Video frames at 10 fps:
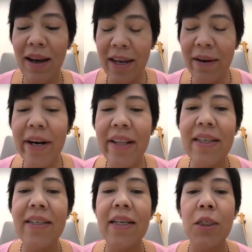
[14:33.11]
hearing
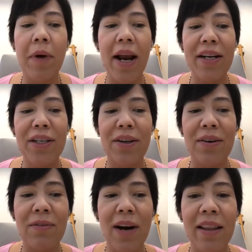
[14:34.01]
this
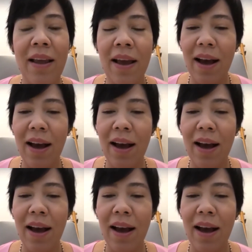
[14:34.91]
expression, right?